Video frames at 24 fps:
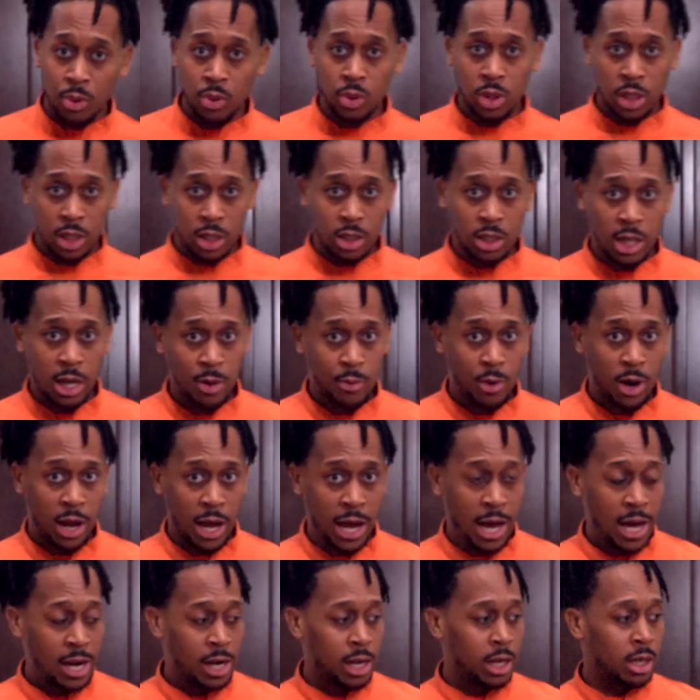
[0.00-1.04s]
proteins that we're
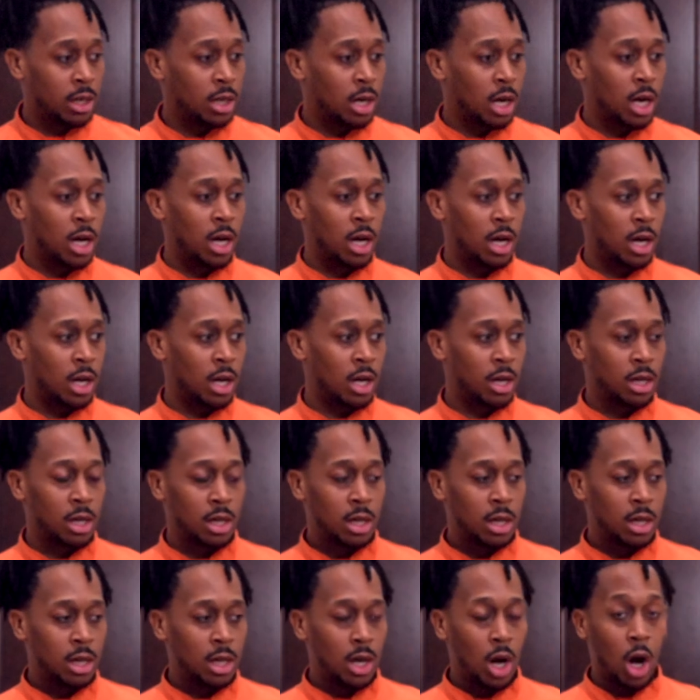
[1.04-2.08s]
adding are
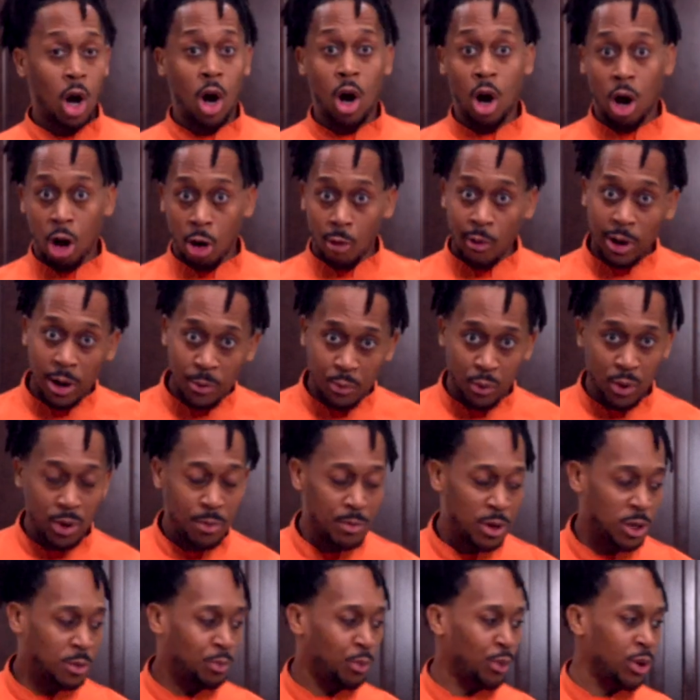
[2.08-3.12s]
already
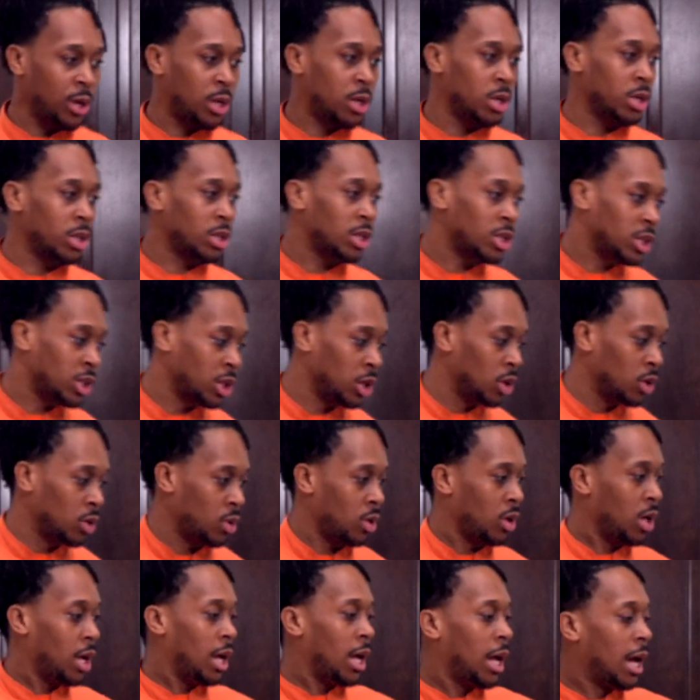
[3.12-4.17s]
pretty much pre-cooked. So